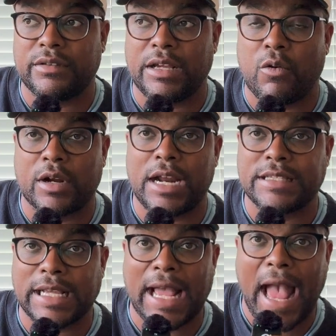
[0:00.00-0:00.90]

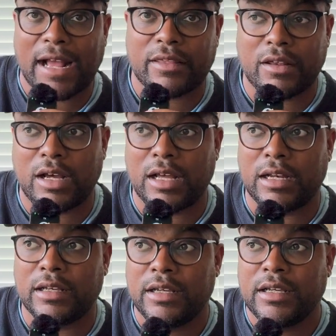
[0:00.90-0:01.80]
organize like a
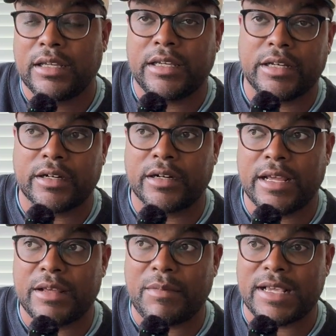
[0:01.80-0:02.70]
hackathon here
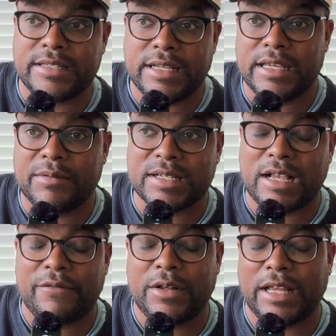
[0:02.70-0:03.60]
in my city, because
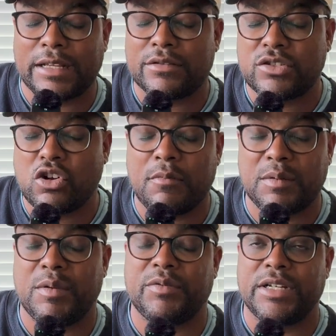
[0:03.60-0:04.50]
I felt like so many
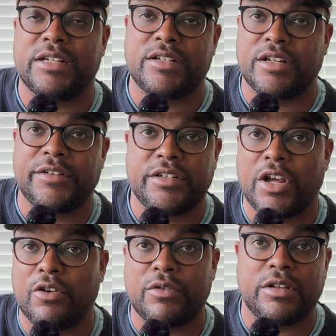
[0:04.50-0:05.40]
people need to
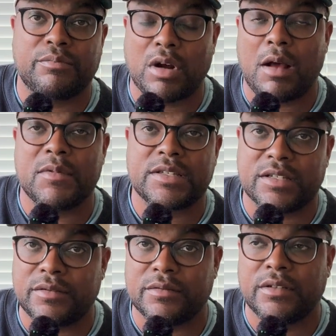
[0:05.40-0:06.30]
know the promise
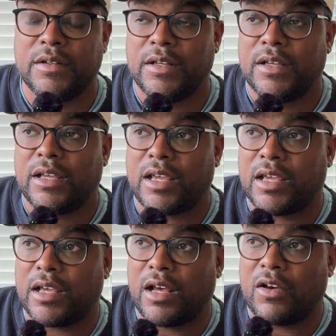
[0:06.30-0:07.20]
and
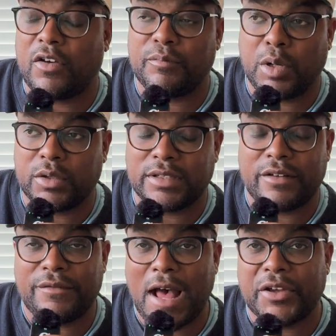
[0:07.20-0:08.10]
of Bolt and
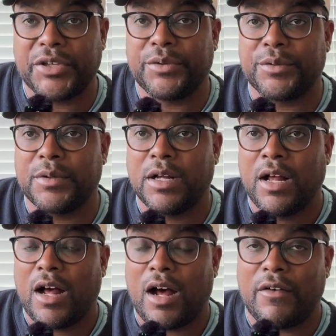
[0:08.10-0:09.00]
the value
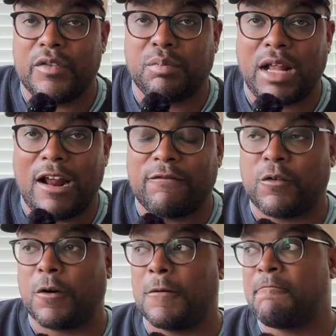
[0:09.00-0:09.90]
of the
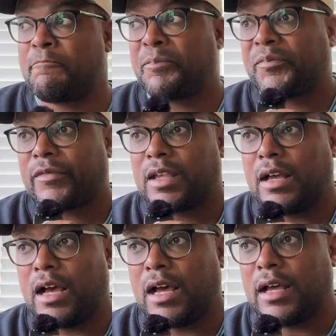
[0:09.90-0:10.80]
platform.
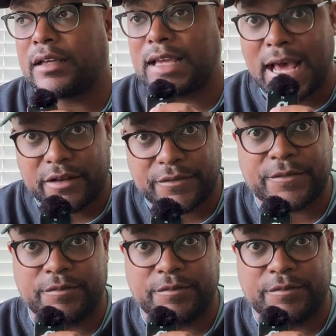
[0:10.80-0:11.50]
Got a